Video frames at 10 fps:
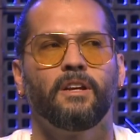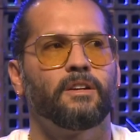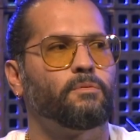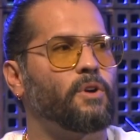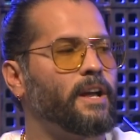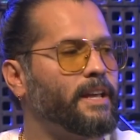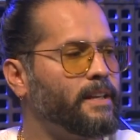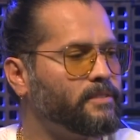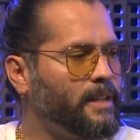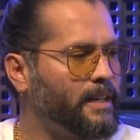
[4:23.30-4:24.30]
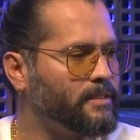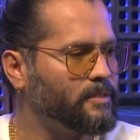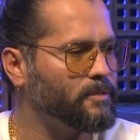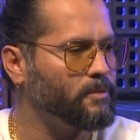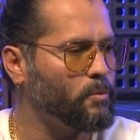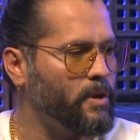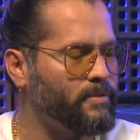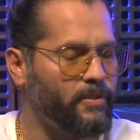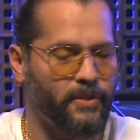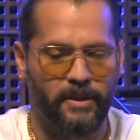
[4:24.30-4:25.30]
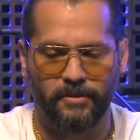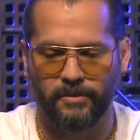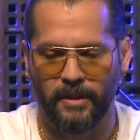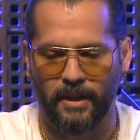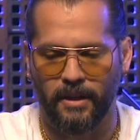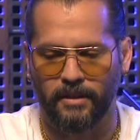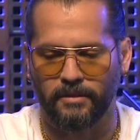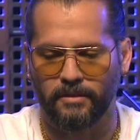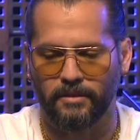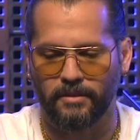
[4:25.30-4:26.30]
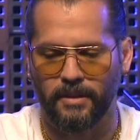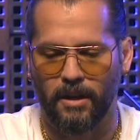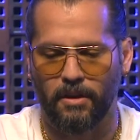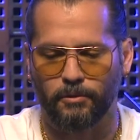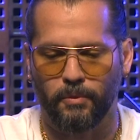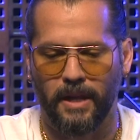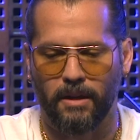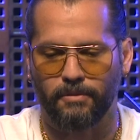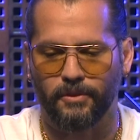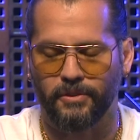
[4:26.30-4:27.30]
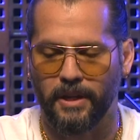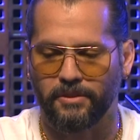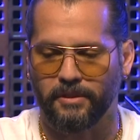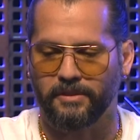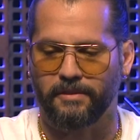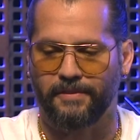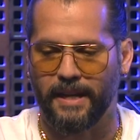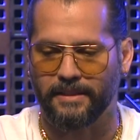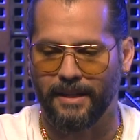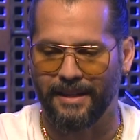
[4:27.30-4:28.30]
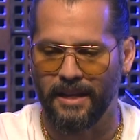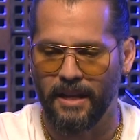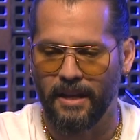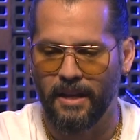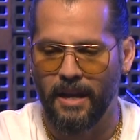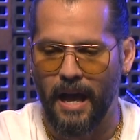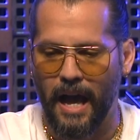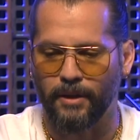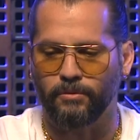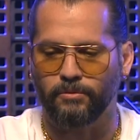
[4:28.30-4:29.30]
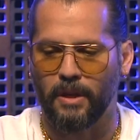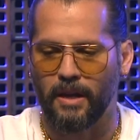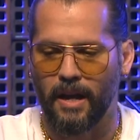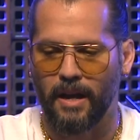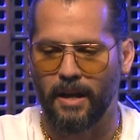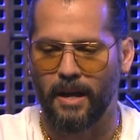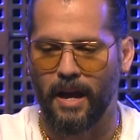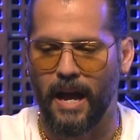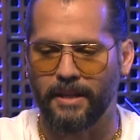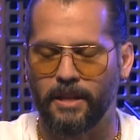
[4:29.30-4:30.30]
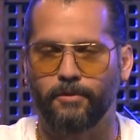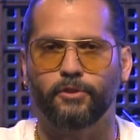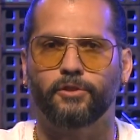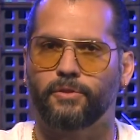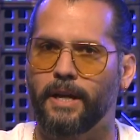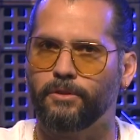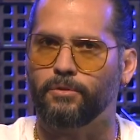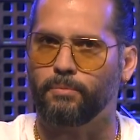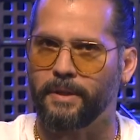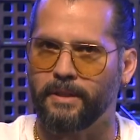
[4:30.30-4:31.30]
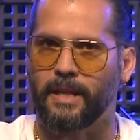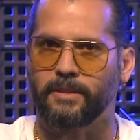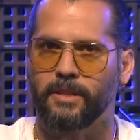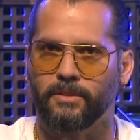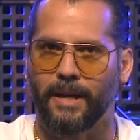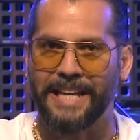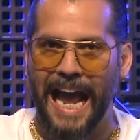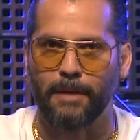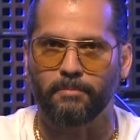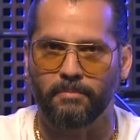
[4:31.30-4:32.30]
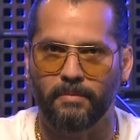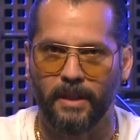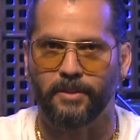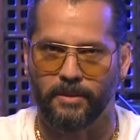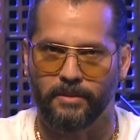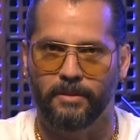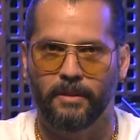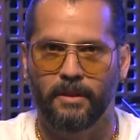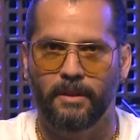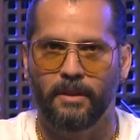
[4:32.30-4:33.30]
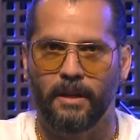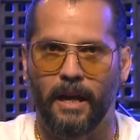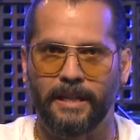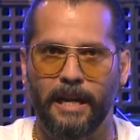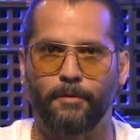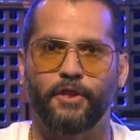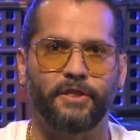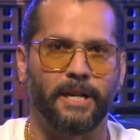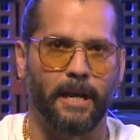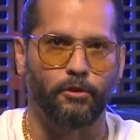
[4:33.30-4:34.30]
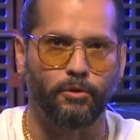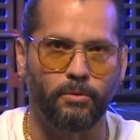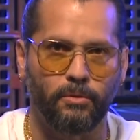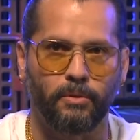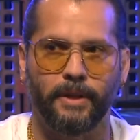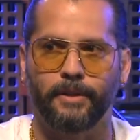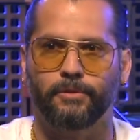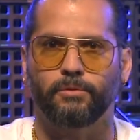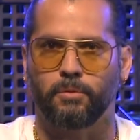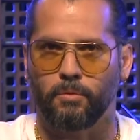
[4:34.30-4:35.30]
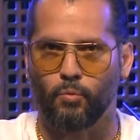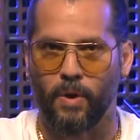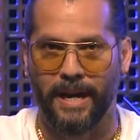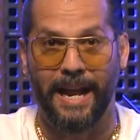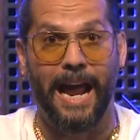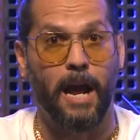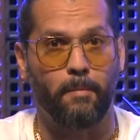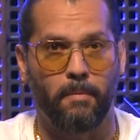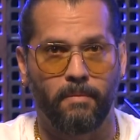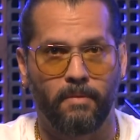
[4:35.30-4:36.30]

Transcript: Well, I guess like one of the things that that comes with that conversation is the fact that I don't, I never try to be Latino. I am Latino, and everything that I do is what I am.